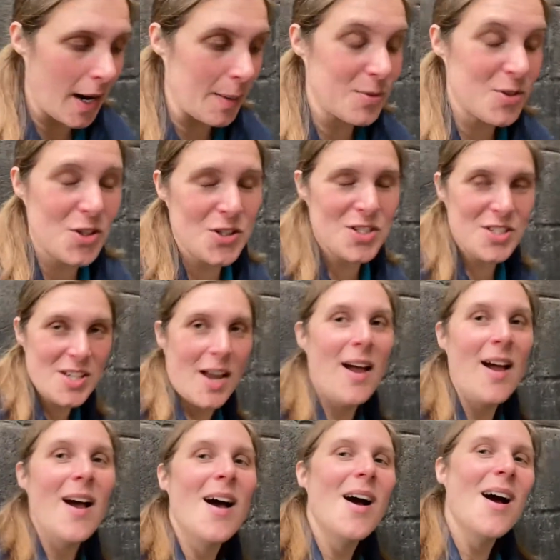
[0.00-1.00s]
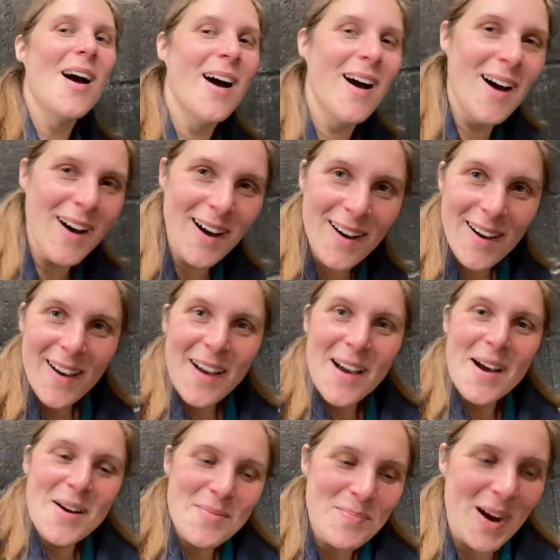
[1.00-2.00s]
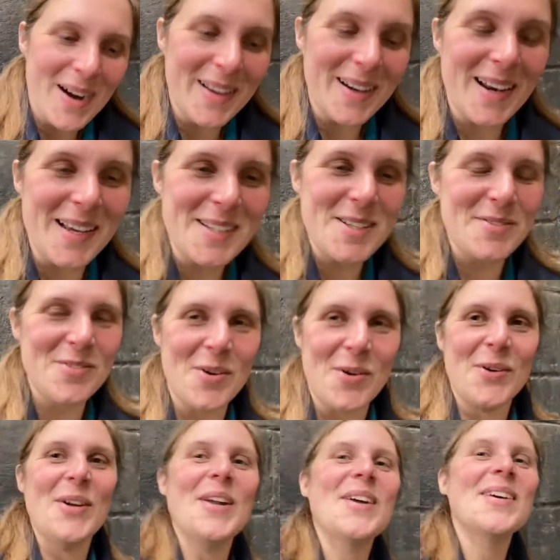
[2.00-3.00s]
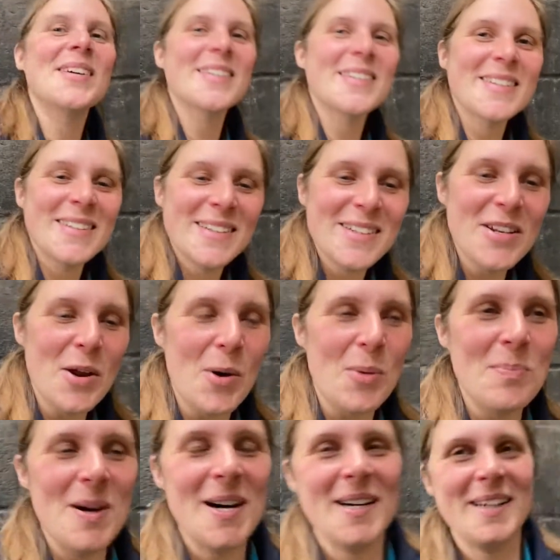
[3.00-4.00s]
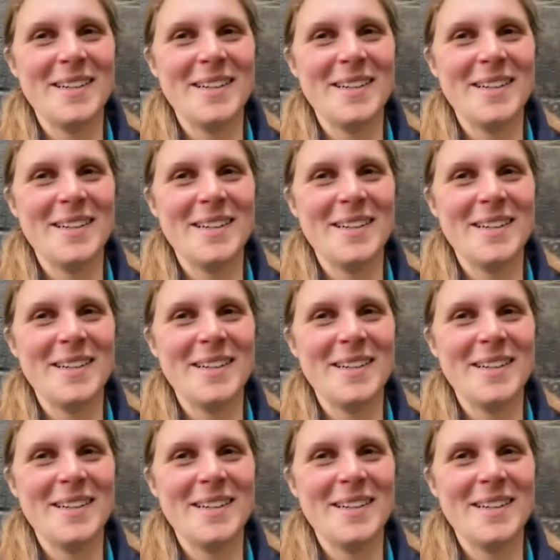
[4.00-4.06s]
I'm just, my legs have gone numb.